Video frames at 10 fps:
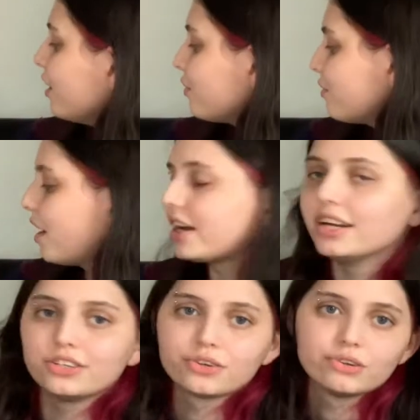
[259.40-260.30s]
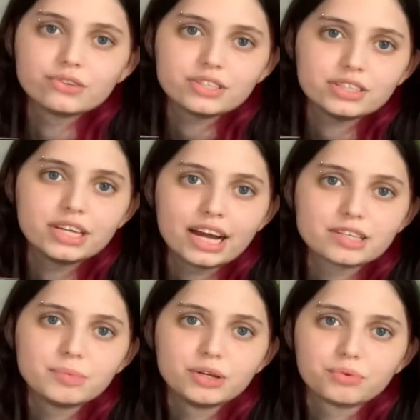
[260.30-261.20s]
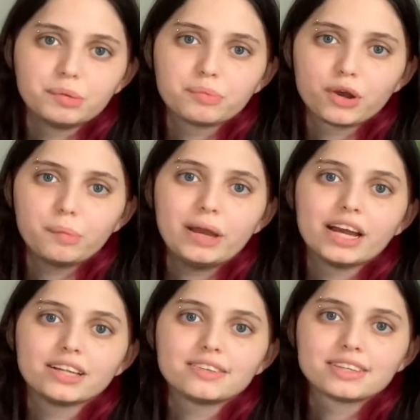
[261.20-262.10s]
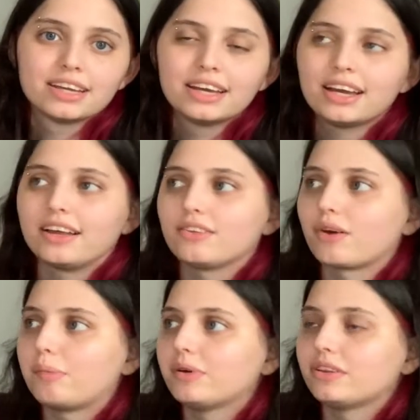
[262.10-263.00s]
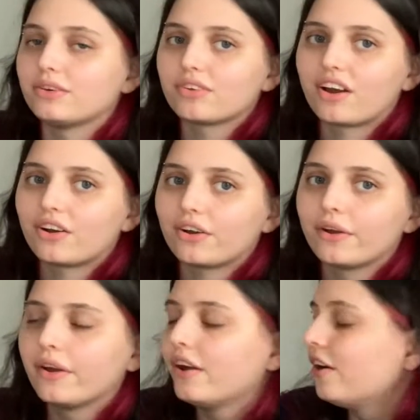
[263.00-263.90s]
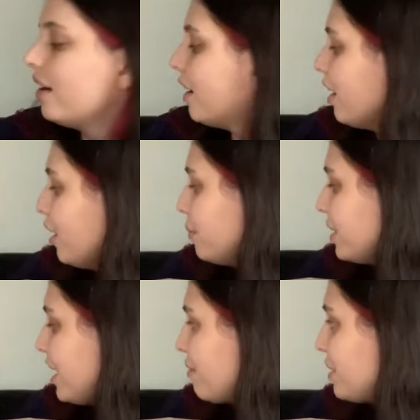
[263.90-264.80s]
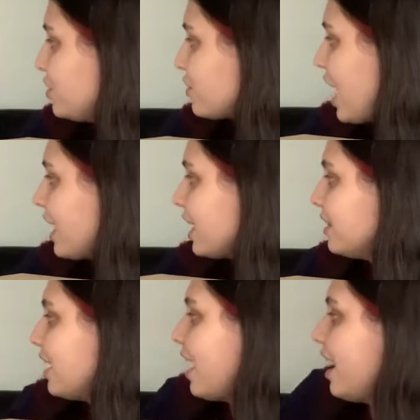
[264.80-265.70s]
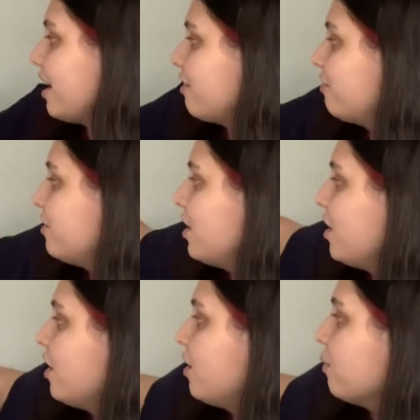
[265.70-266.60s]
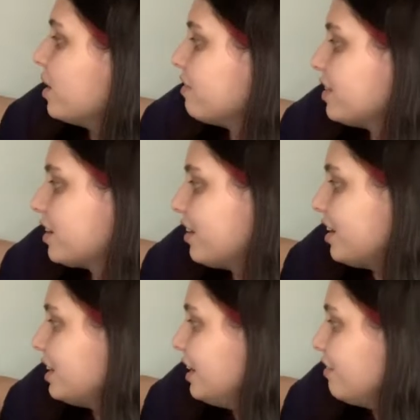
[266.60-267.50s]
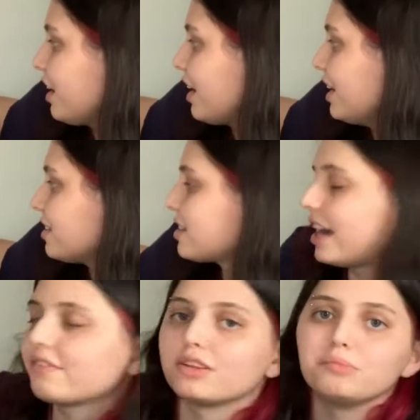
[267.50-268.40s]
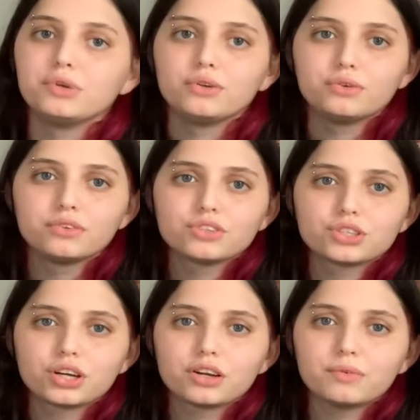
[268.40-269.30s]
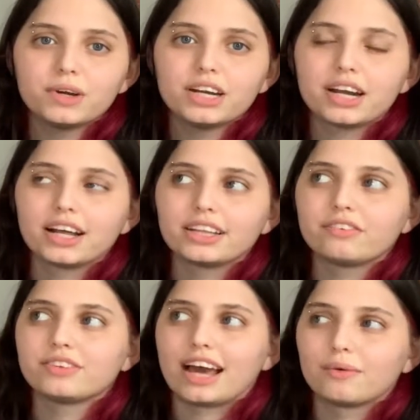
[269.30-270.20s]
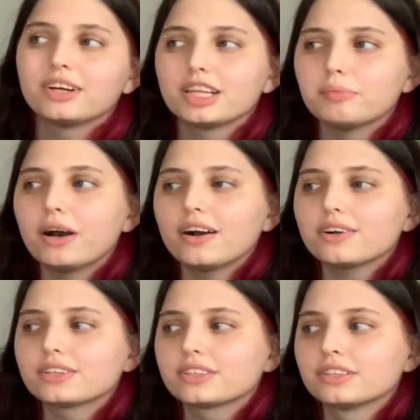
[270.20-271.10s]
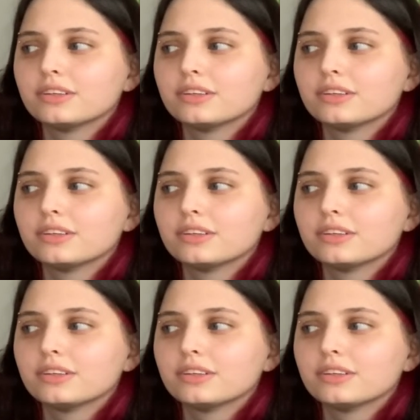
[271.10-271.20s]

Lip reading: Rock Angels Yasmin Repro pants, and so I put those on her. And then I have my Drac, and then I have one of the Claudine variants. I have the Moon shirt one, and I left that one in the box.